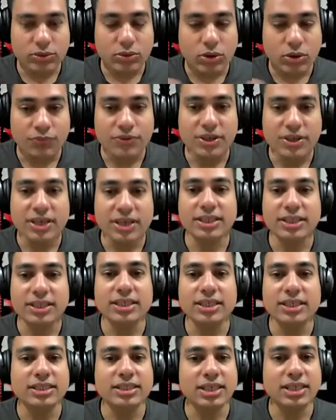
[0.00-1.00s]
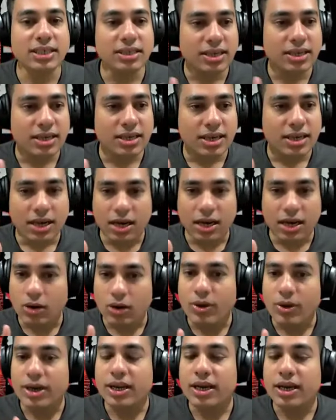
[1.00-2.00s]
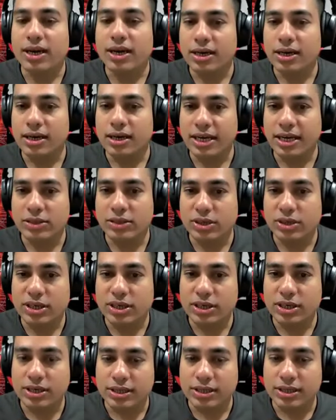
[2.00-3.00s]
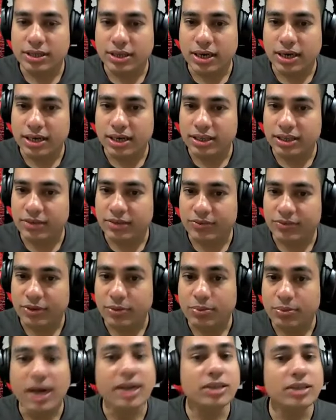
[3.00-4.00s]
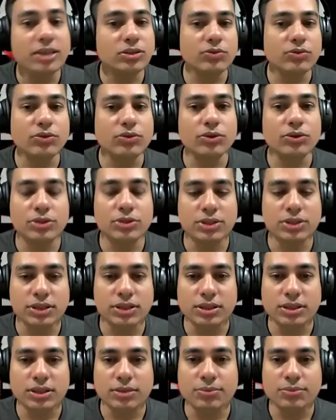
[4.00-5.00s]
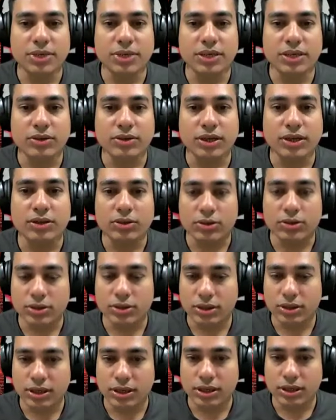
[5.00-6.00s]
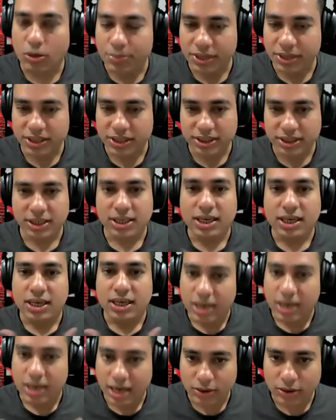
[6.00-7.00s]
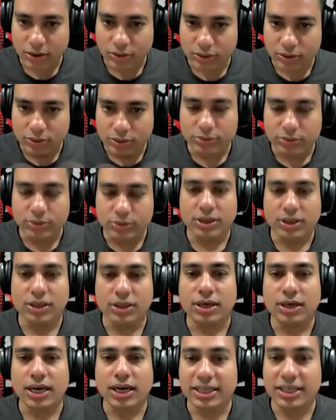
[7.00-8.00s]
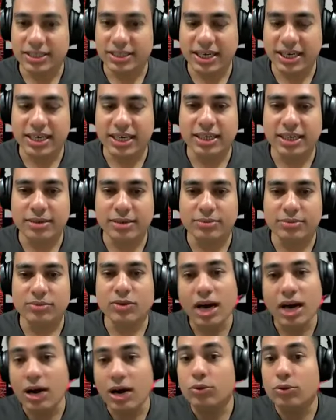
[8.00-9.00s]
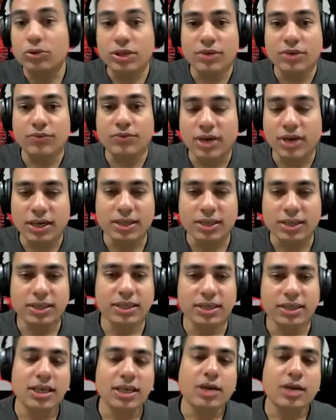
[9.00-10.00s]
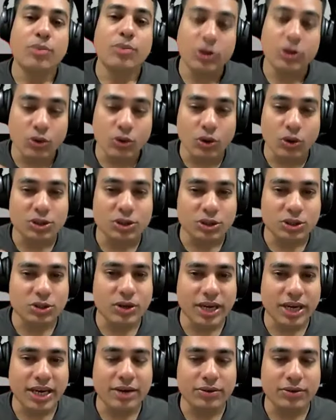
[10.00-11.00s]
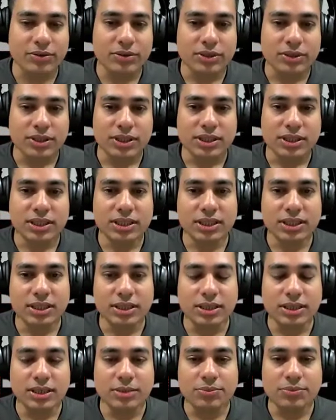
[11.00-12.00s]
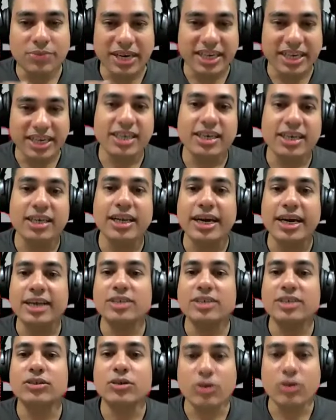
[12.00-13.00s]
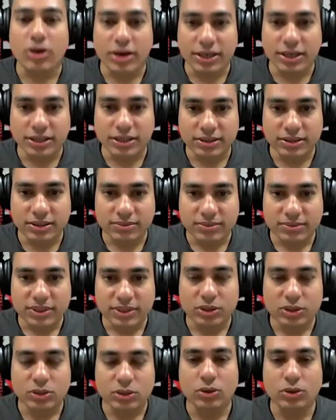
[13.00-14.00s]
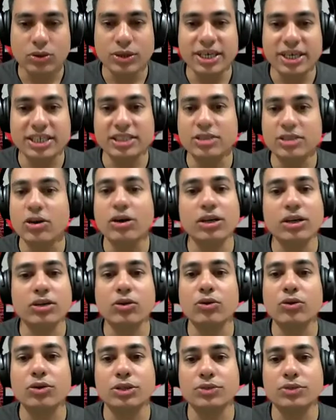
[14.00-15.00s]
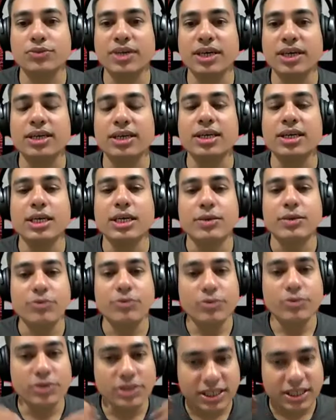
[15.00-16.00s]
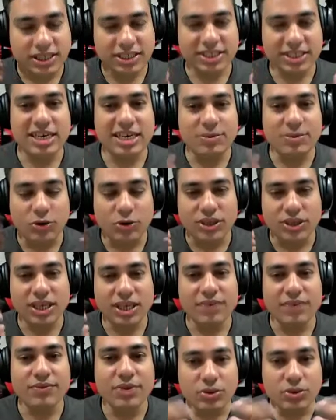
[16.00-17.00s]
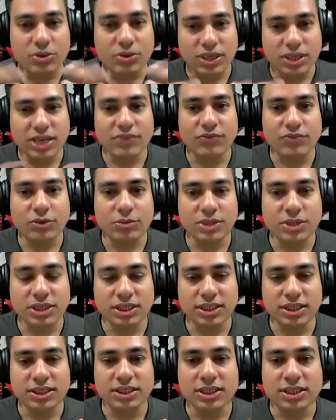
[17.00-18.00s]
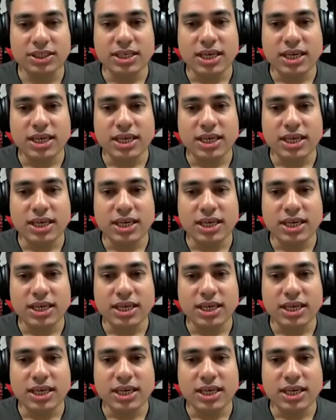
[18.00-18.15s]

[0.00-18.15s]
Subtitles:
to configure things and what actually are the different parts of those particular topics, how to understand them, how do they work, but you also have the practical hands-on knowledge. So it's not a course where we will just keep on giving you the information